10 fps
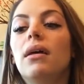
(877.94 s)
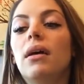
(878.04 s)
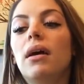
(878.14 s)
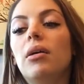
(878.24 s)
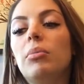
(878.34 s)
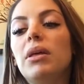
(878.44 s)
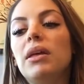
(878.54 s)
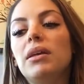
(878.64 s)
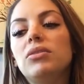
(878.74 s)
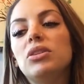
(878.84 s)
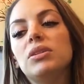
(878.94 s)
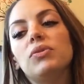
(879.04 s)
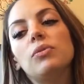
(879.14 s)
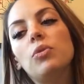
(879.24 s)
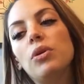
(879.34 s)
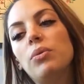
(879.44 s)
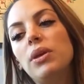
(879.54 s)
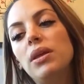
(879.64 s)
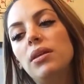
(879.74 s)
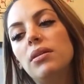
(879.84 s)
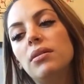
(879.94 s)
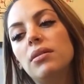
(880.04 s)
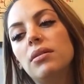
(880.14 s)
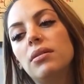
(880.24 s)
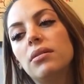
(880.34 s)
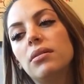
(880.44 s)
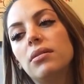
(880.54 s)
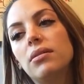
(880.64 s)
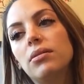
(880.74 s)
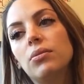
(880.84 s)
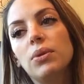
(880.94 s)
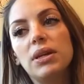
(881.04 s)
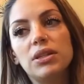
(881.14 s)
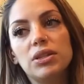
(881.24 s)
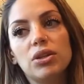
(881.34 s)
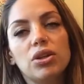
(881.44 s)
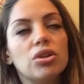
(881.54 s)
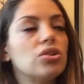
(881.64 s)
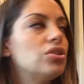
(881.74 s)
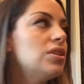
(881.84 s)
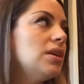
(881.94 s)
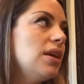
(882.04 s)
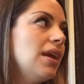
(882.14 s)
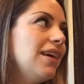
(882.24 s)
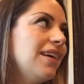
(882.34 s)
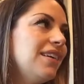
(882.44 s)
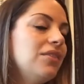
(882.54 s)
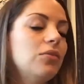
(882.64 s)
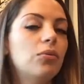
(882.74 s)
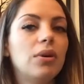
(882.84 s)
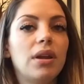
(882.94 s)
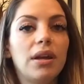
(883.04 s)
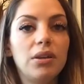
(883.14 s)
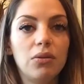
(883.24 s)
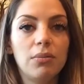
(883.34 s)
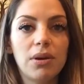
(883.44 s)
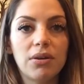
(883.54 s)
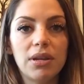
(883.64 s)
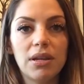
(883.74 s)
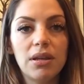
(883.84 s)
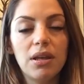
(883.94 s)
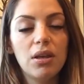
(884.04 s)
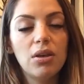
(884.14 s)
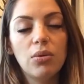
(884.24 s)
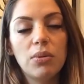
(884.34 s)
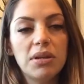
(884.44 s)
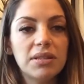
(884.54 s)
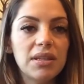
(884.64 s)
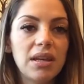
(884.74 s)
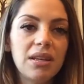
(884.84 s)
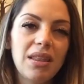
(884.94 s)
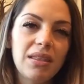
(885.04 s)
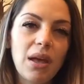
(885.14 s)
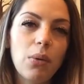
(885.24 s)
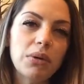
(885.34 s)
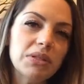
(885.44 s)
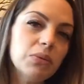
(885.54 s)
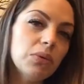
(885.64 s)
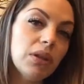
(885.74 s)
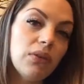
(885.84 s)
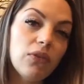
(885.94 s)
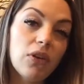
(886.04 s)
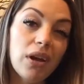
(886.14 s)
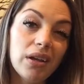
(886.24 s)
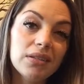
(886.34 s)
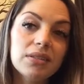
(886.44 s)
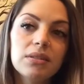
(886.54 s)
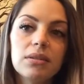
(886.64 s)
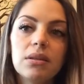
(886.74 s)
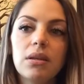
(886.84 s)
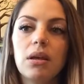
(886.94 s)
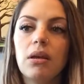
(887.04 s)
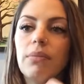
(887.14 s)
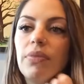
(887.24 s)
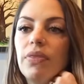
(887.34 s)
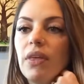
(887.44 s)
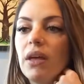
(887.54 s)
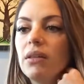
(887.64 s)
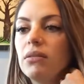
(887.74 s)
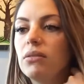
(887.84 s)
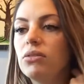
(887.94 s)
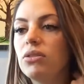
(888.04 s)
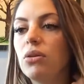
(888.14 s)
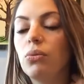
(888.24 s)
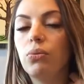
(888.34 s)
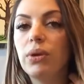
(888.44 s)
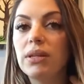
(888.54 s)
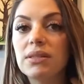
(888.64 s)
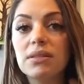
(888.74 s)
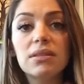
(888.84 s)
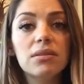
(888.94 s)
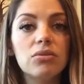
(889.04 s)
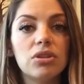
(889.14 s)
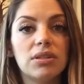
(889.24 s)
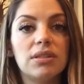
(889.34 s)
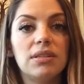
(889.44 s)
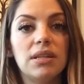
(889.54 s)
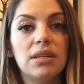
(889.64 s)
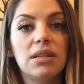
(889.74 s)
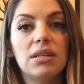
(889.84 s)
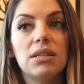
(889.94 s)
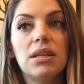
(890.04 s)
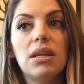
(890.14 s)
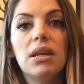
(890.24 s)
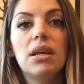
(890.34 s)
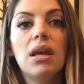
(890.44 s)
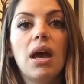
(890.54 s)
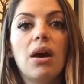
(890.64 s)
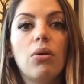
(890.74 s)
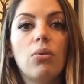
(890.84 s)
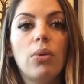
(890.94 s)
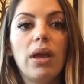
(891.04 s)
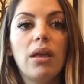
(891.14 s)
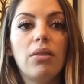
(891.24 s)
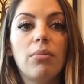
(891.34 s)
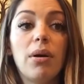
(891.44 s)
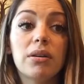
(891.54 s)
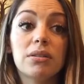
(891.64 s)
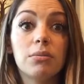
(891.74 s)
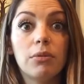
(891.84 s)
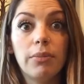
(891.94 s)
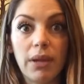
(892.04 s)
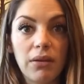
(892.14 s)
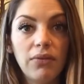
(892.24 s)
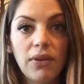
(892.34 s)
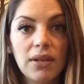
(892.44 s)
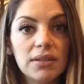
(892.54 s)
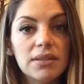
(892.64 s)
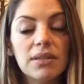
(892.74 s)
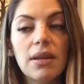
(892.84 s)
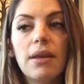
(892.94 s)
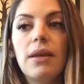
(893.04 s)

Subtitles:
And just from what we researched and what I knew about it, we decided that that wasn't really for us. That the risks just didn't outweigh the possible benefits.